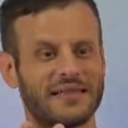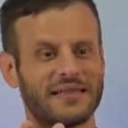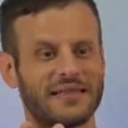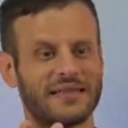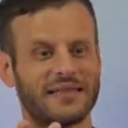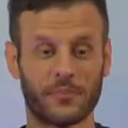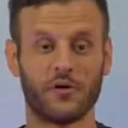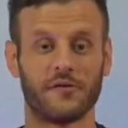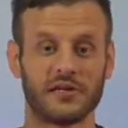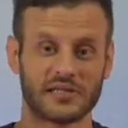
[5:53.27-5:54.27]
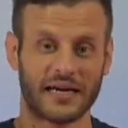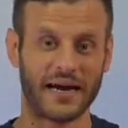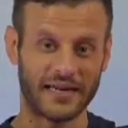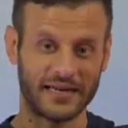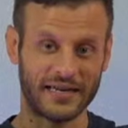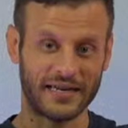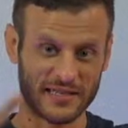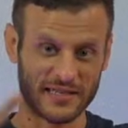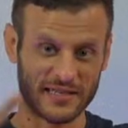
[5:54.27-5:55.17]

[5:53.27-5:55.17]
for example, this guy in this